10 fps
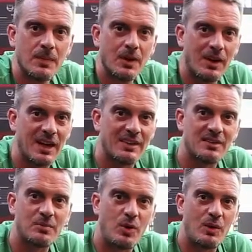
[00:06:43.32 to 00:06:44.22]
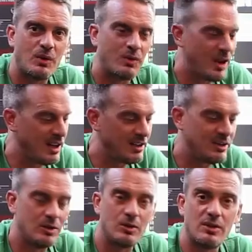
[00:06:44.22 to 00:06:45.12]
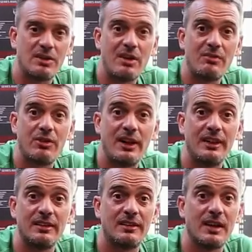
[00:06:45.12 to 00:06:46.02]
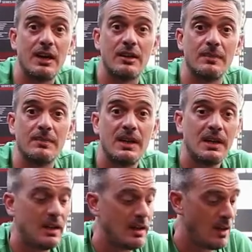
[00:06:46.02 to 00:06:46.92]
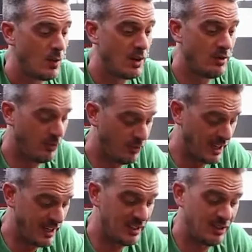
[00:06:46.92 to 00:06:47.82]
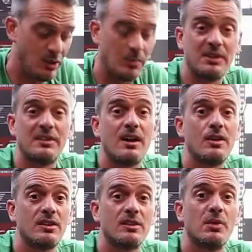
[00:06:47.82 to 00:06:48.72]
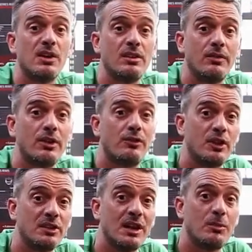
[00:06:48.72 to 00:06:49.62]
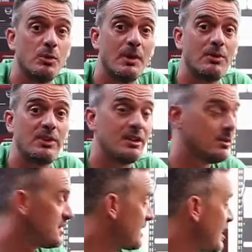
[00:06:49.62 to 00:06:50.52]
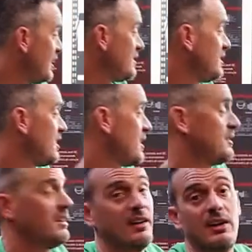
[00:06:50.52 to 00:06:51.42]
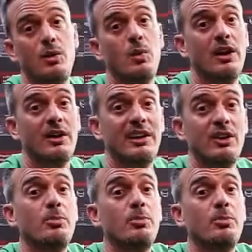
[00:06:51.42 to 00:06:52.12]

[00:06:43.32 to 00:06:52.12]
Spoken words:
Okay, at this point we're ready to start inflating the tire. When inflating tubeless tires, especially for the first time you're mounting them, it's highly suggested that you wear ear